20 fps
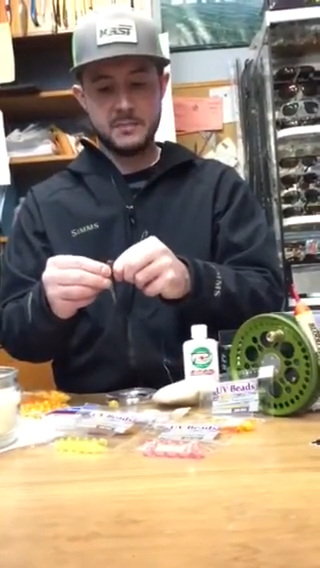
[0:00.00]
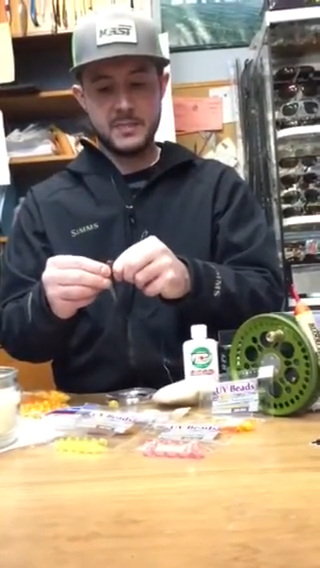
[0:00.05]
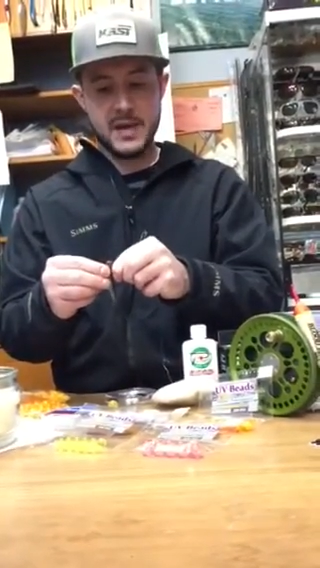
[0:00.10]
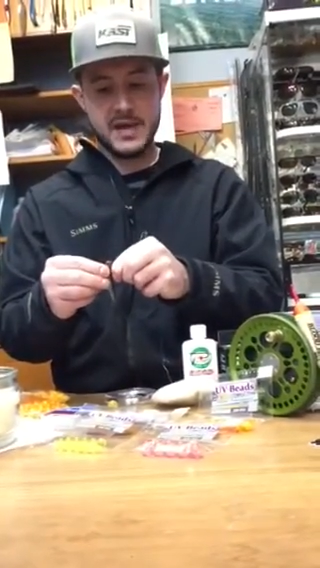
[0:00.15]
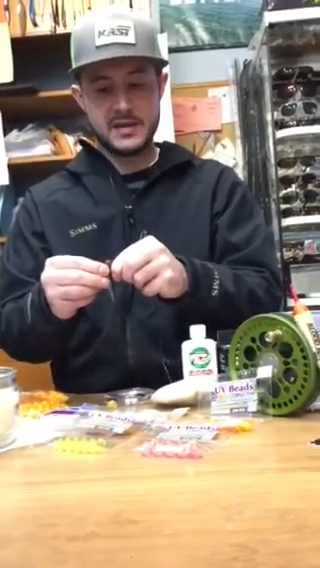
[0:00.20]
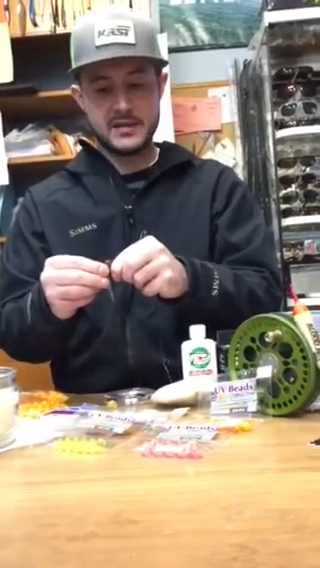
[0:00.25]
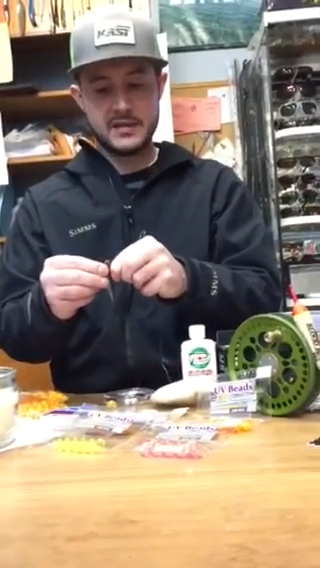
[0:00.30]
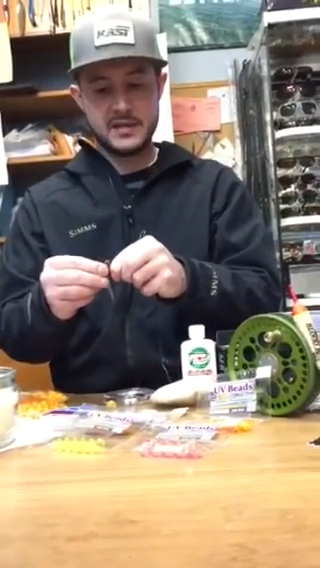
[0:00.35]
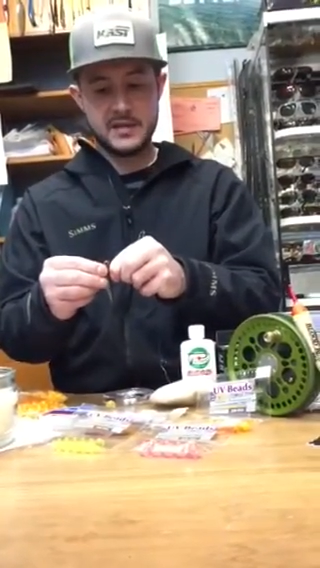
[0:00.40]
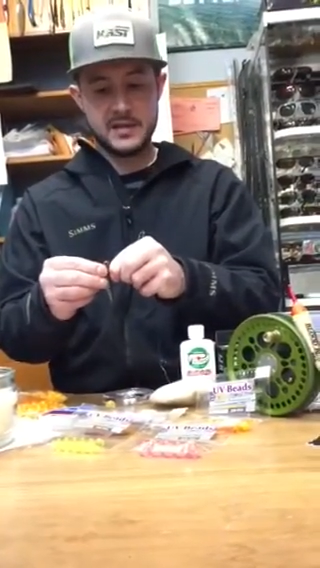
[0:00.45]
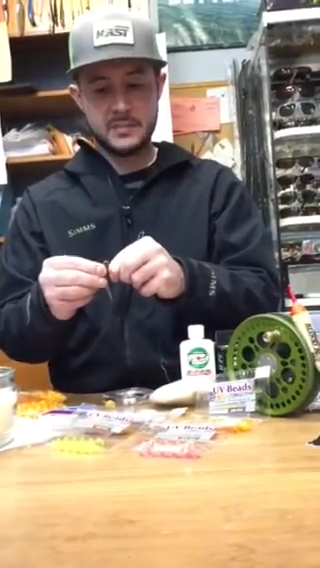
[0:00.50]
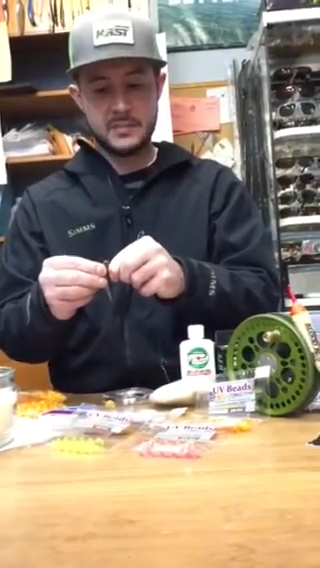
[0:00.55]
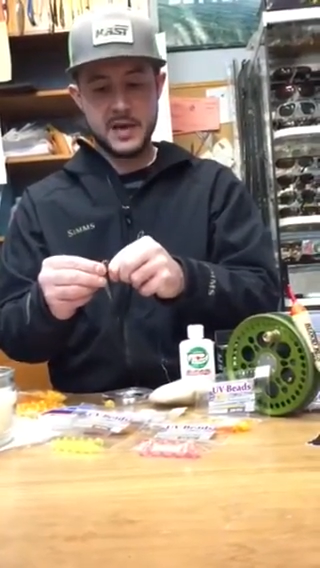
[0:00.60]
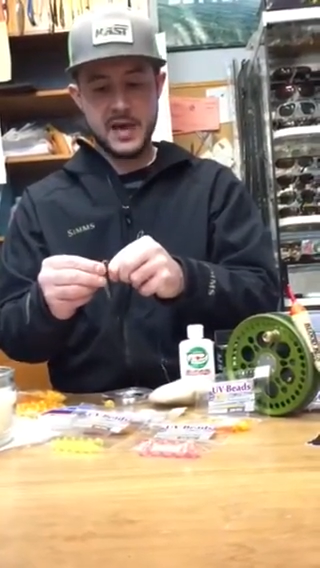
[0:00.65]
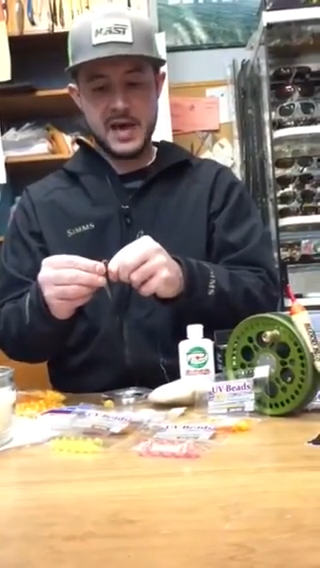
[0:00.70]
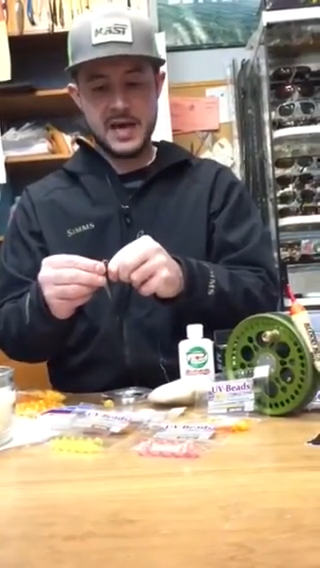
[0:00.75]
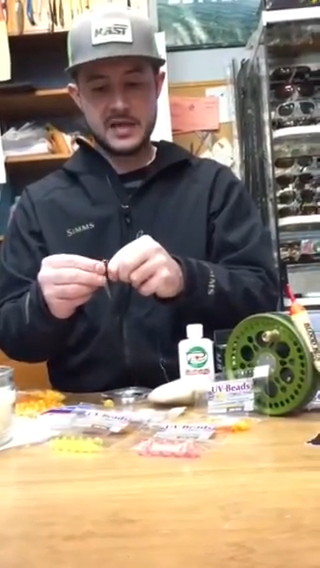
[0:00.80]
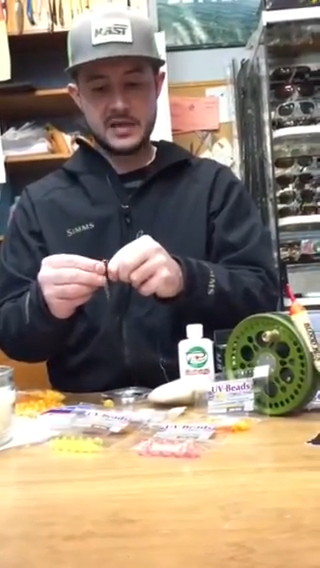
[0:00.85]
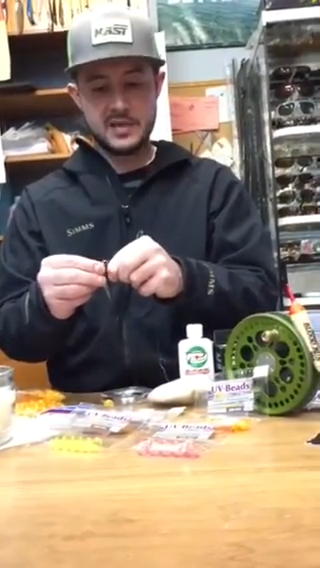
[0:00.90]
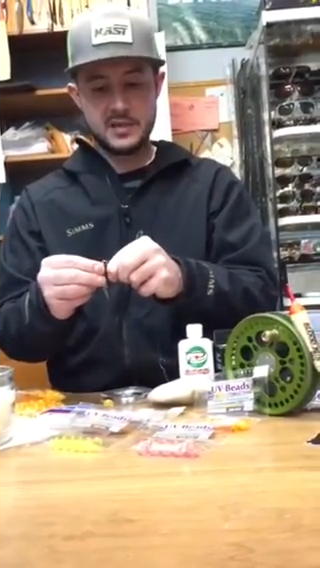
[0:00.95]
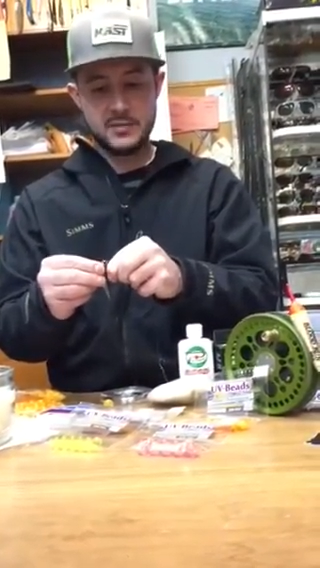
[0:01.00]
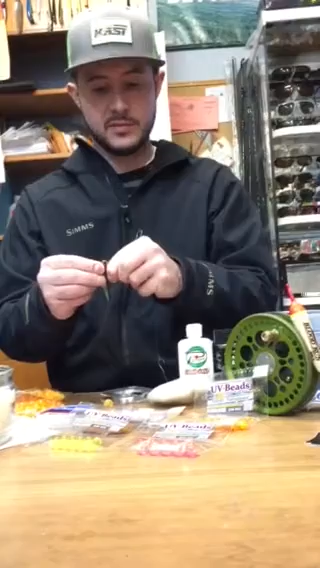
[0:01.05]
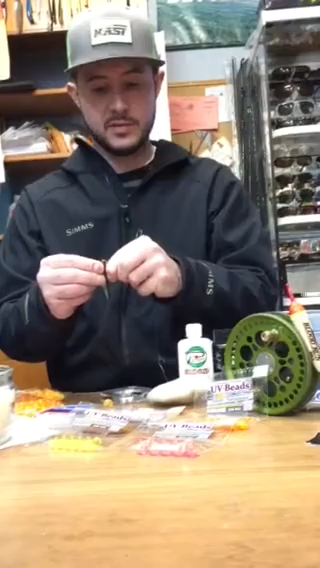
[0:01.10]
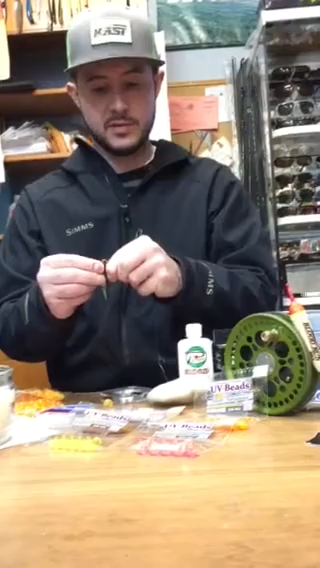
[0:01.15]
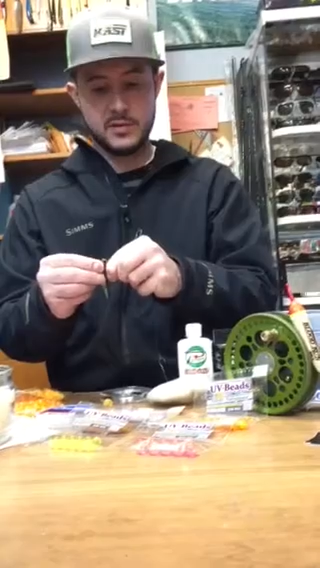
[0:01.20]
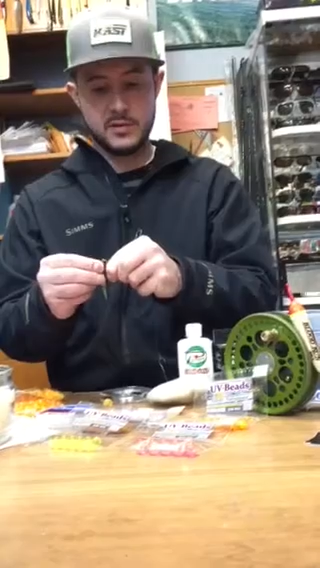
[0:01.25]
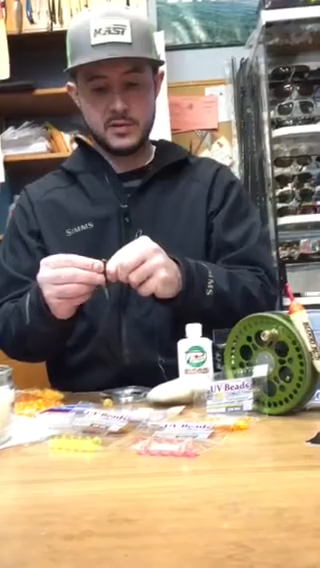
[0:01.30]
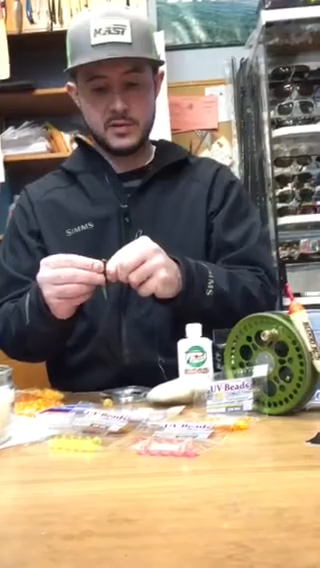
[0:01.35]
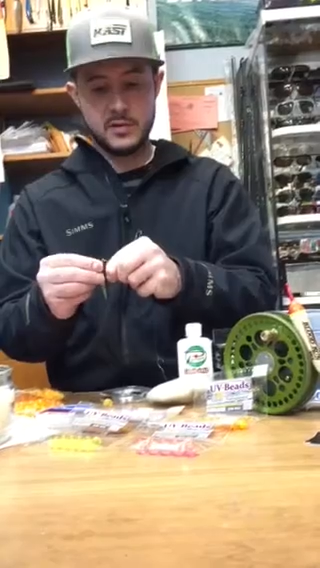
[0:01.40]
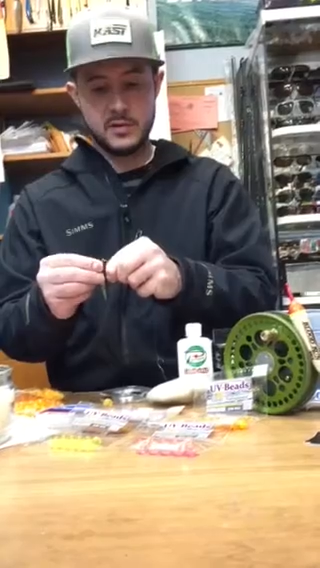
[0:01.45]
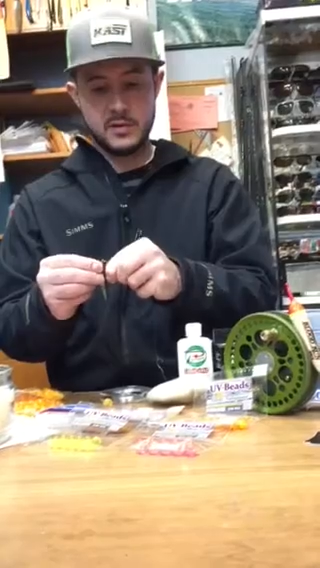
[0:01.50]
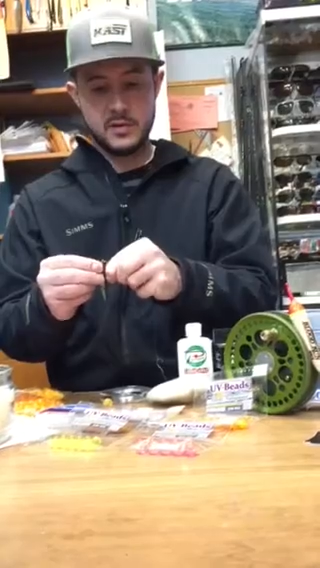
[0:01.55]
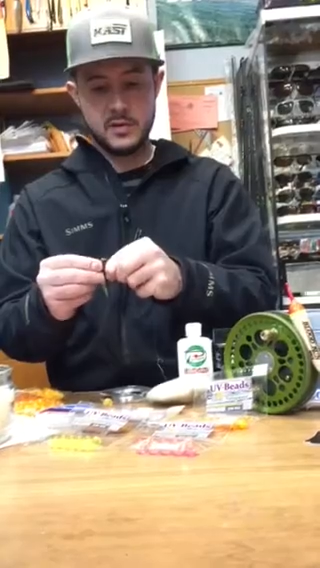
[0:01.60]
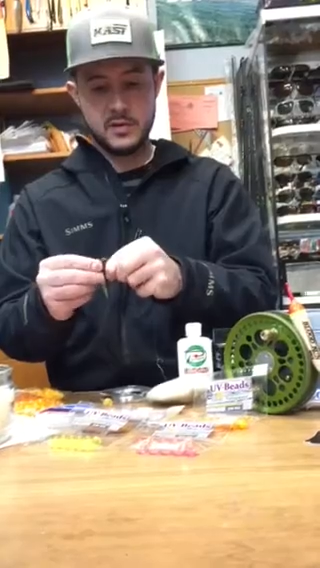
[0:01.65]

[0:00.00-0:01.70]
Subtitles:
best as possible,